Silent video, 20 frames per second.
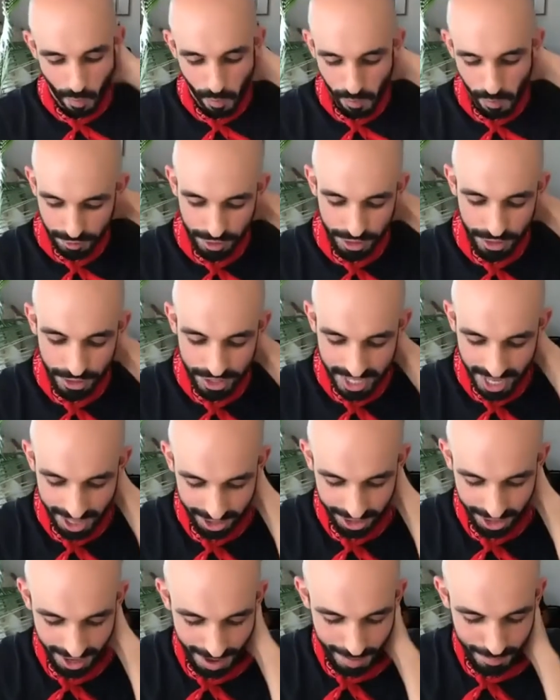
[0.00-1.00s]
you,
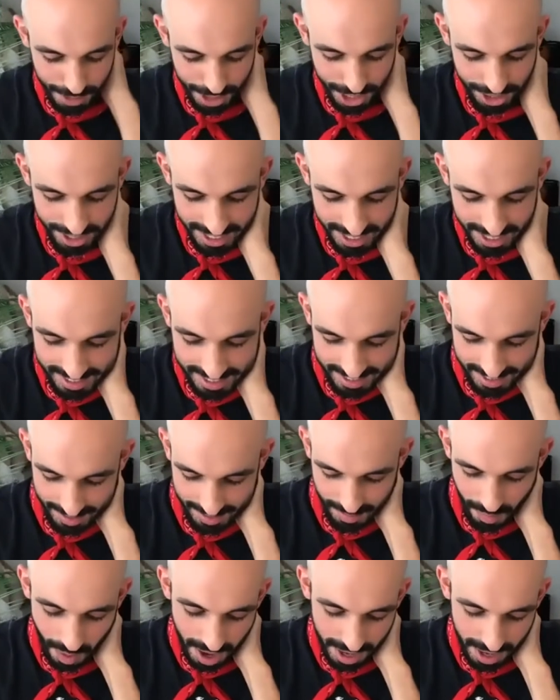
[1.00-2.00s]
Tyler, I'm
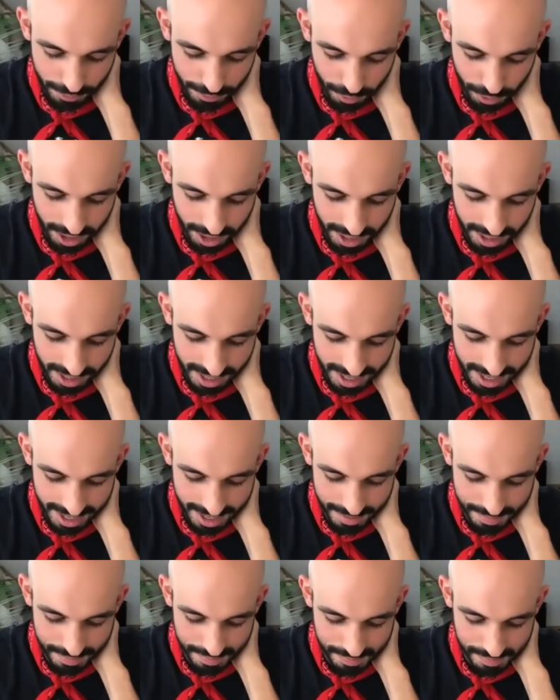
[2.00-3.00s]
curious if we're
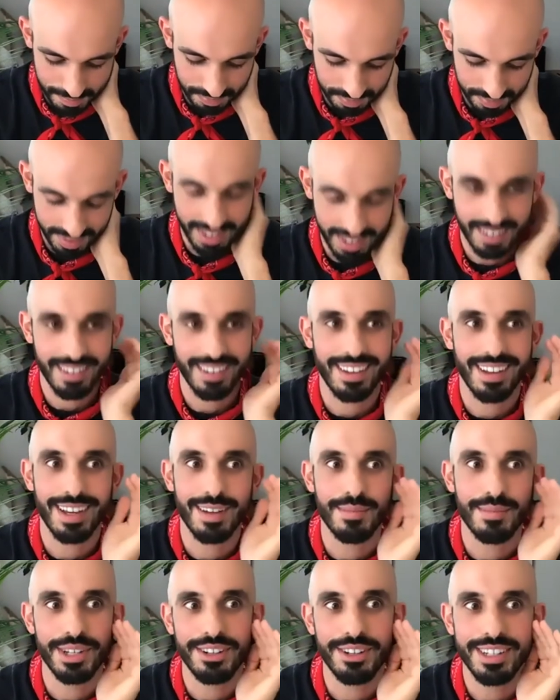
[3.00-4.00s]

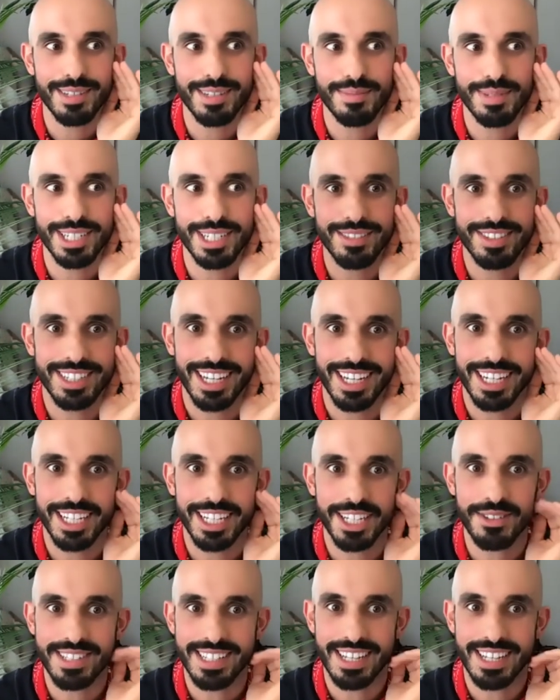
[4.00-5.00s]
I'm hearing a bit of an
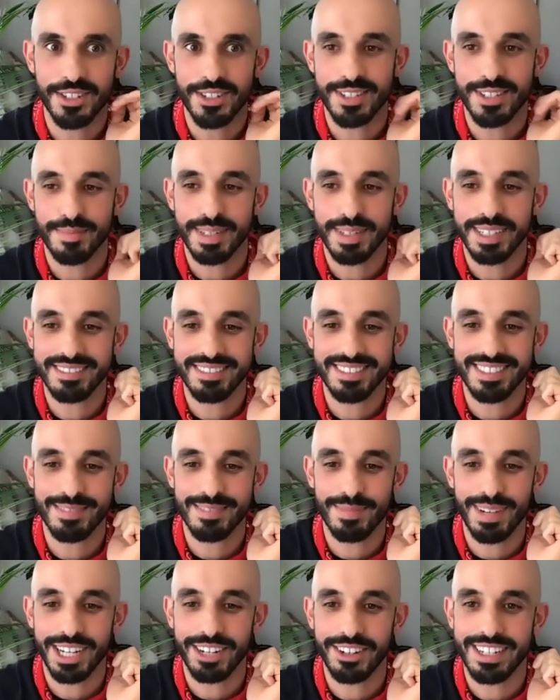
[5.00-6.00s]
echo. Is that just me?
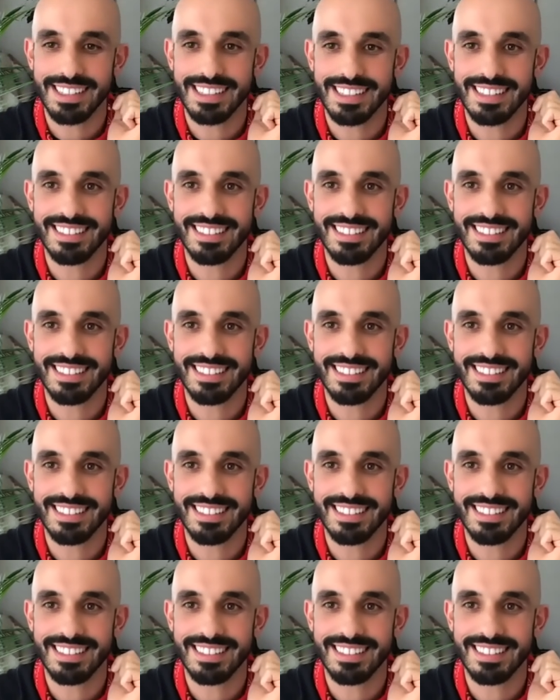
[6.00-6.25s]
Am I crazy?